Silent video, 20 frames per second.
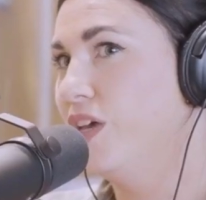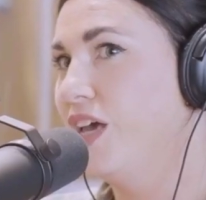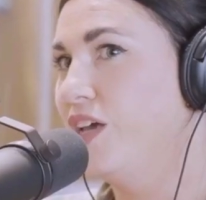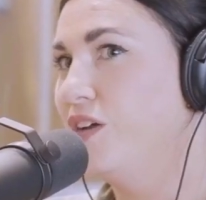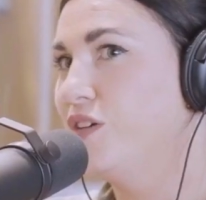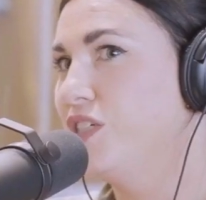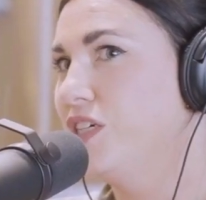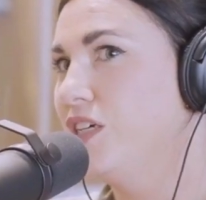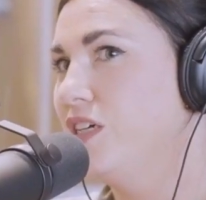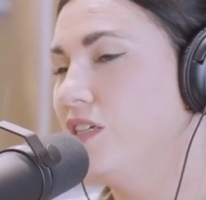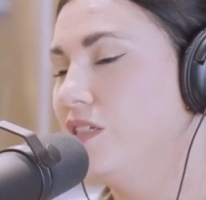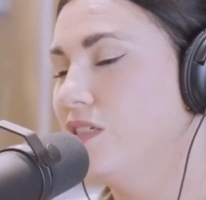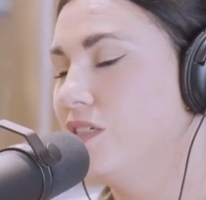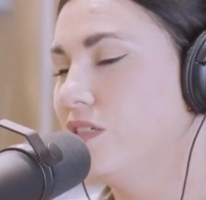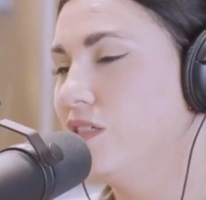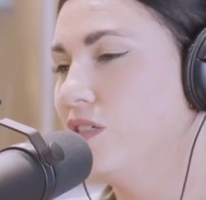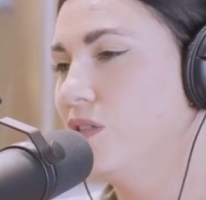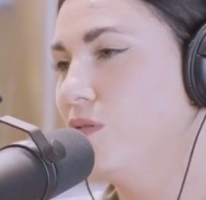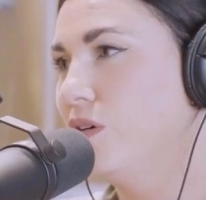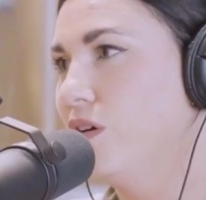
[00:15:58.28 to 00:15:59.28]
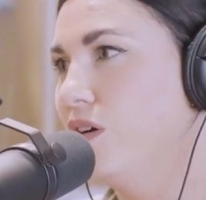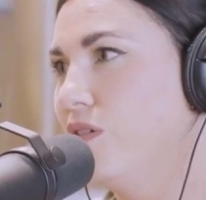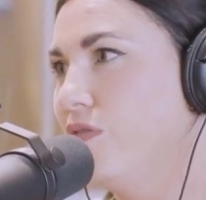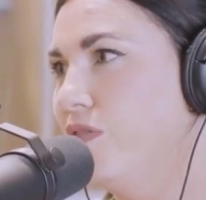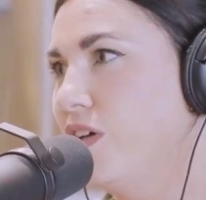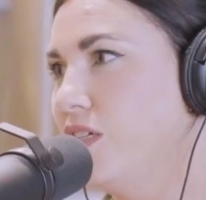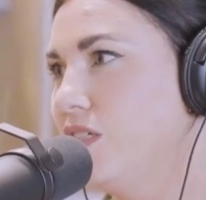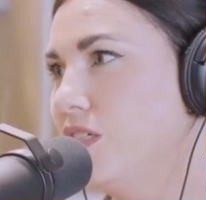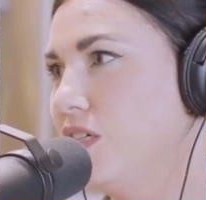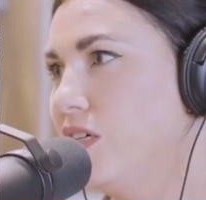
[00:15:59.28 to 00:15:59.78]
get your ticket to our
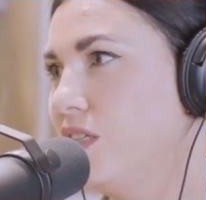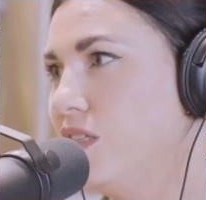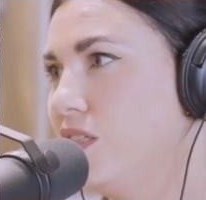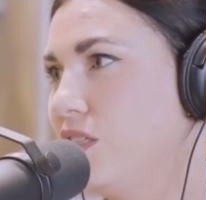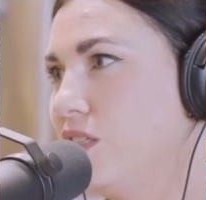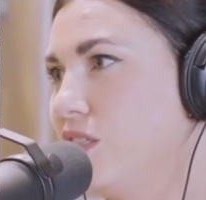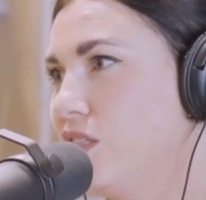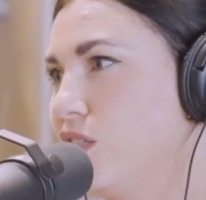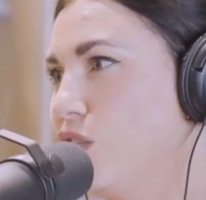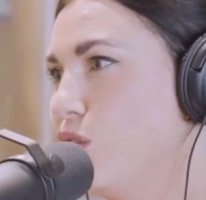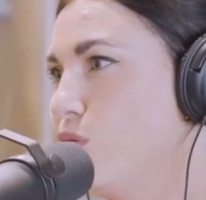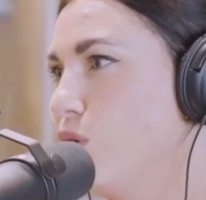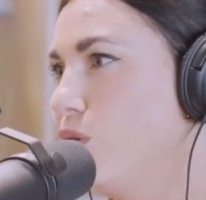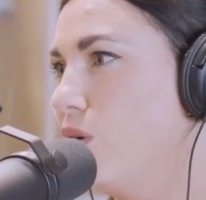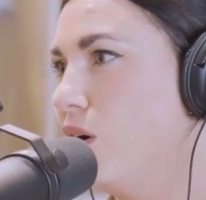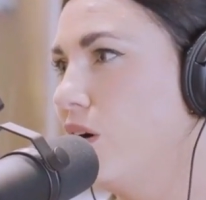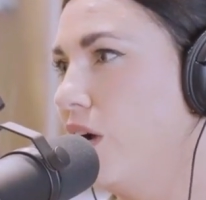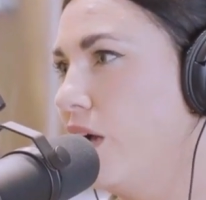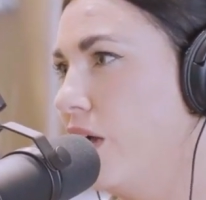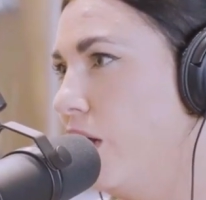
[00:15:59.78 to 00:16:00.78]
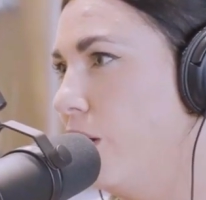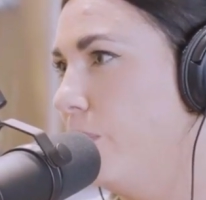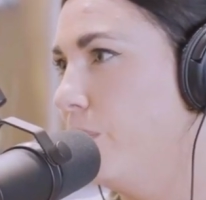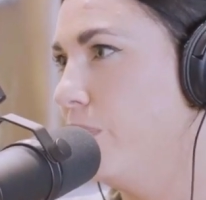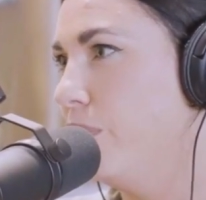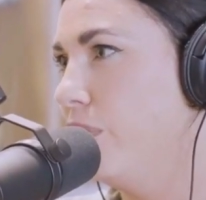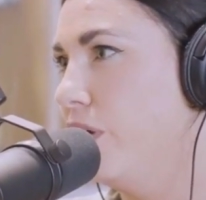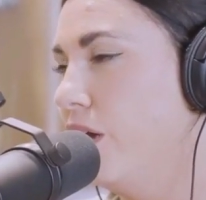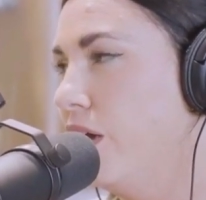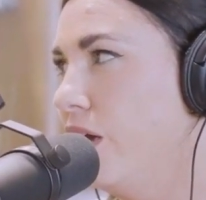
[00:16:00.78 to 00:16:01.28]
event, it's through our app.
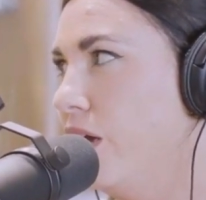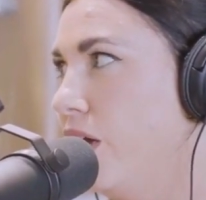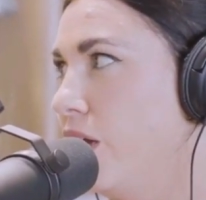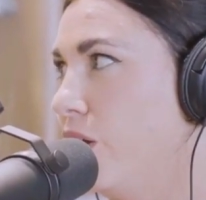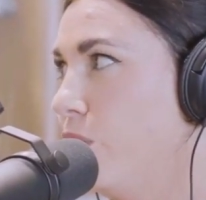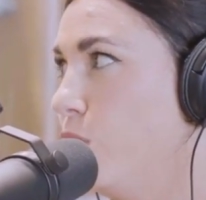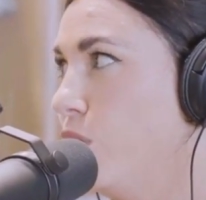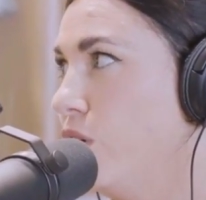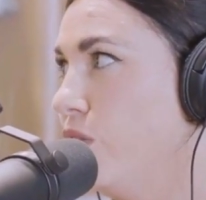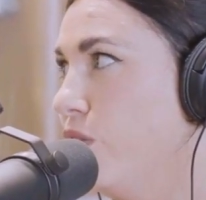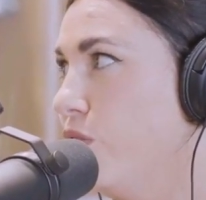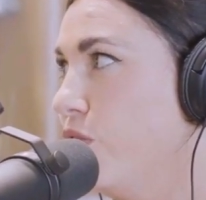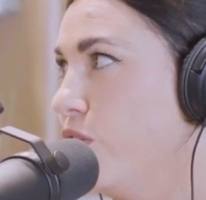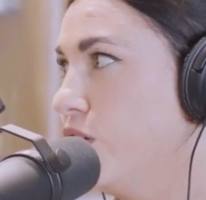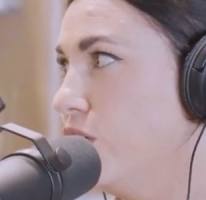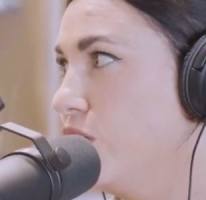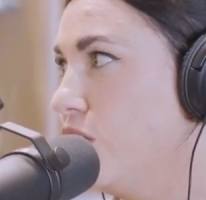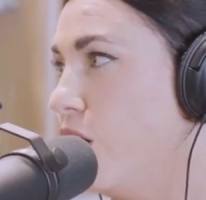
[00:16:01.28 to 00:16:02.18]
And one of the first